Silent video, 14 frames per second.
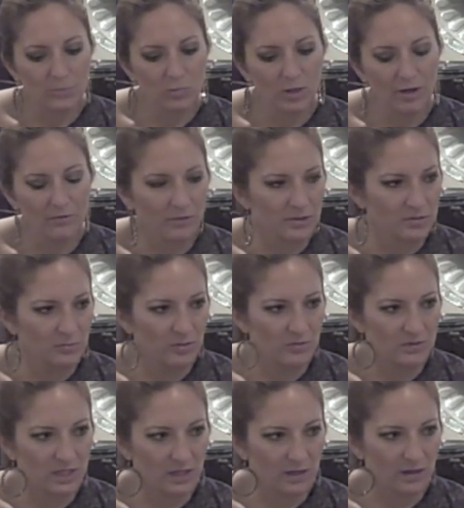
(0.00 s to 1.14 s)
When I first
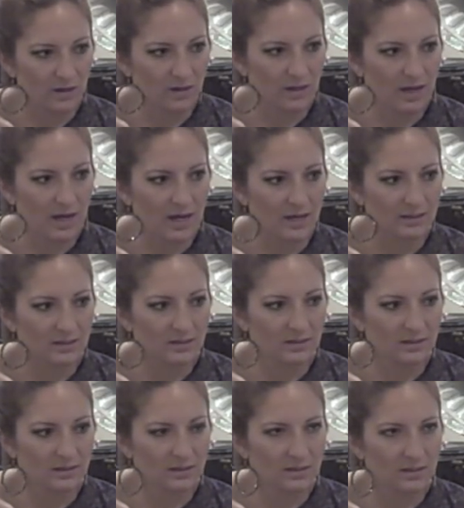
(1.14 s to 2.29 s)
moved here, I
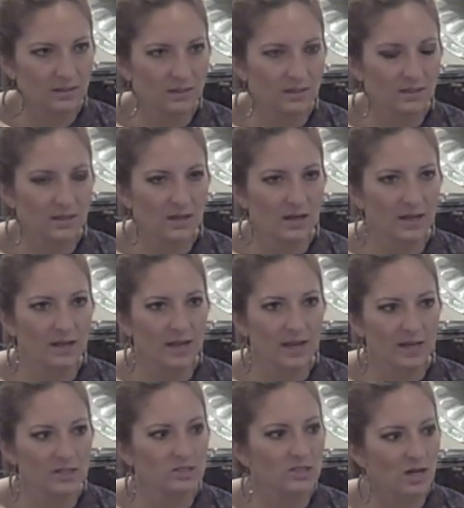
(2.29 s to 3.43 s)

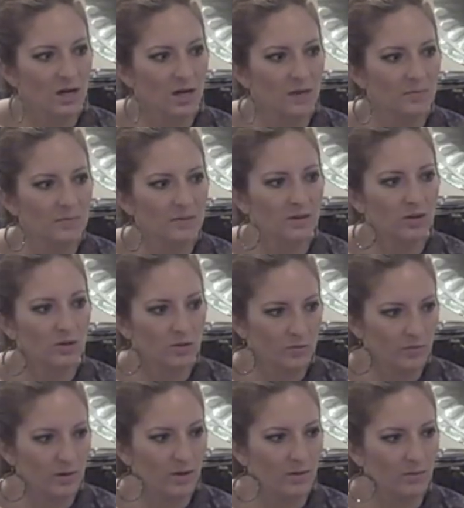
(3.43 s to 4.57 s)
had a job on the
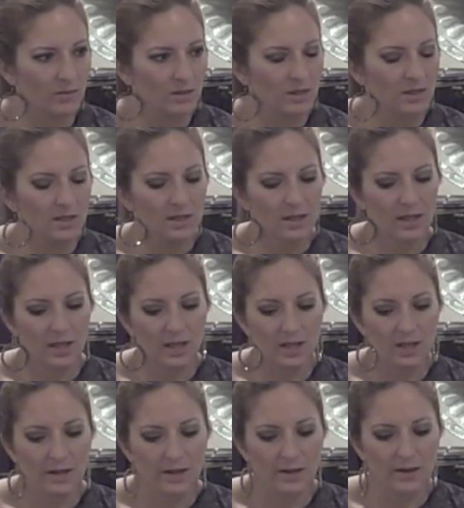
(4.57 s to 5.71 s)
row,
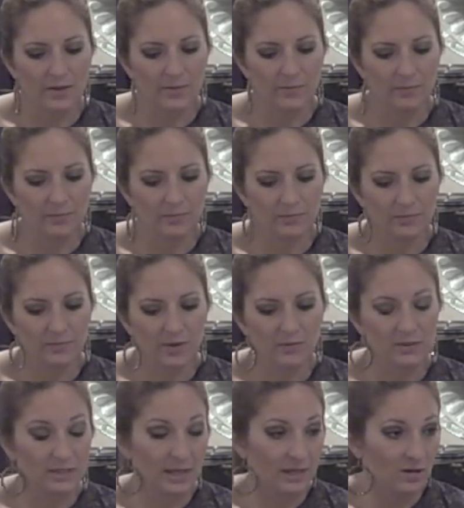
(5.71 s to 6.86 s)
and I
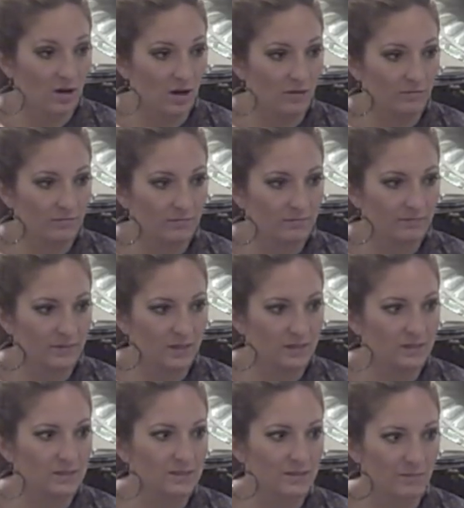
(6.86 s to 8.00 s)
was laid off in
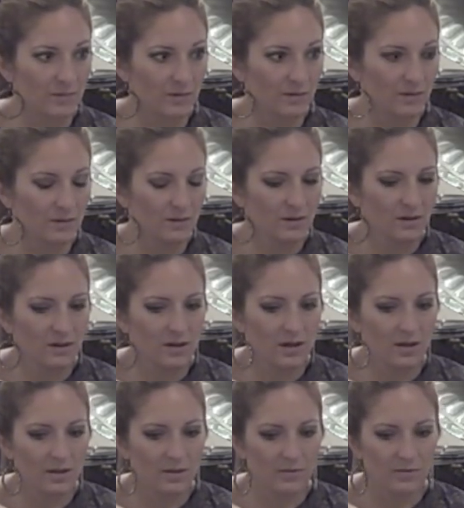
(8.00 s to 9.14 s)
December.
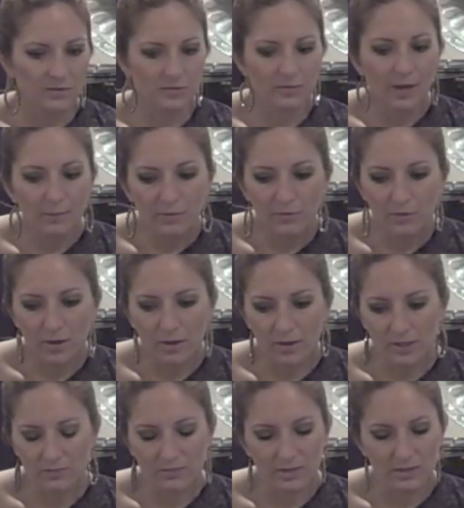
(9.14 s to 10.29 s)
It was right before
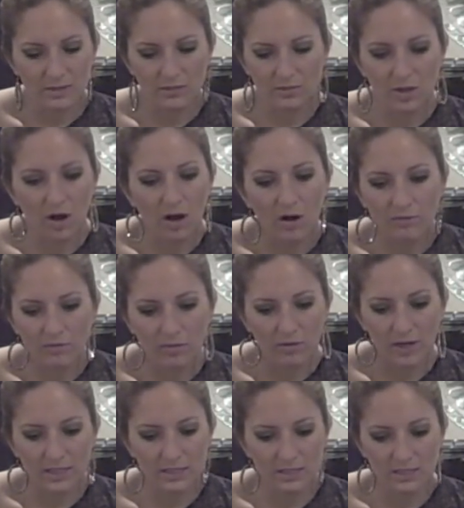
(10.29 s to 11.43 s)
Christmas. It was awful.
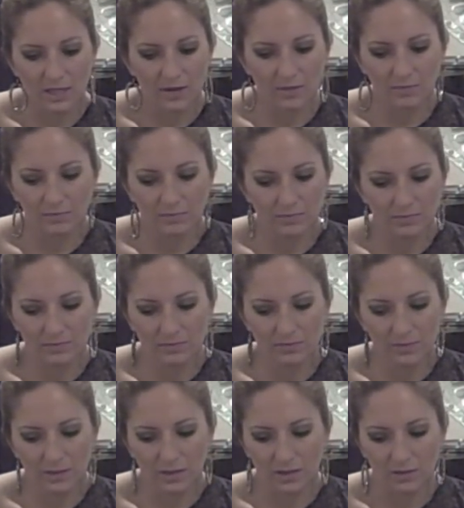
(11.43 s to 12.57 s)
I just thought,
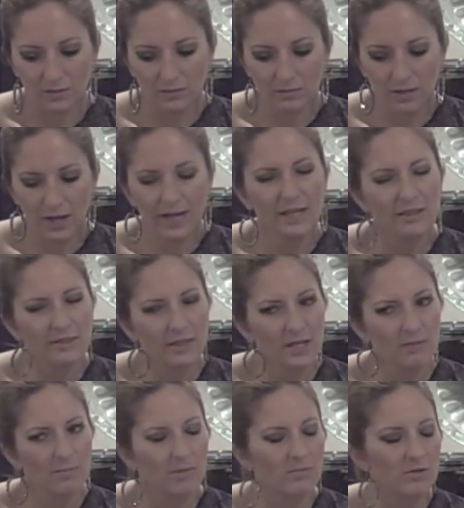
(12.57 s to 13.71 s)
you know, I didn't
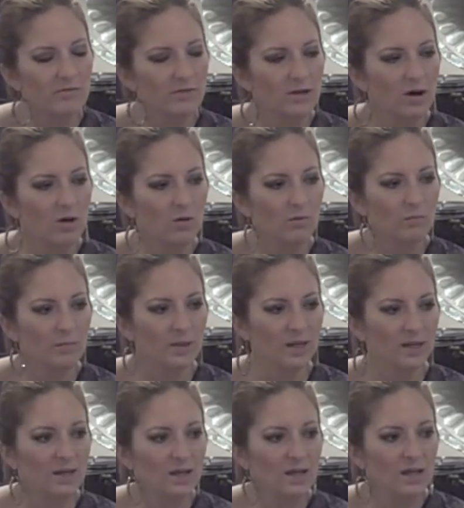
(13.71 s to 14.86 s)
think about moving home,
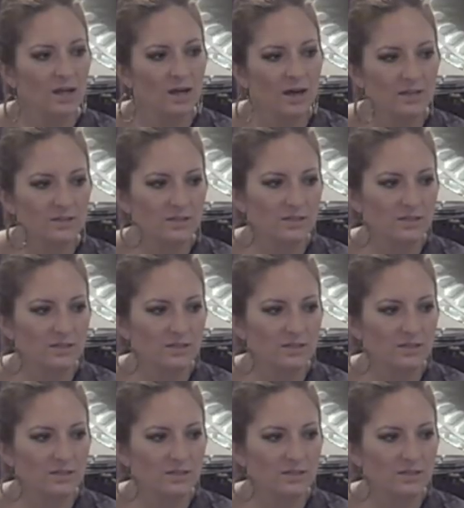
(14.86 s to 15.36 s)
but I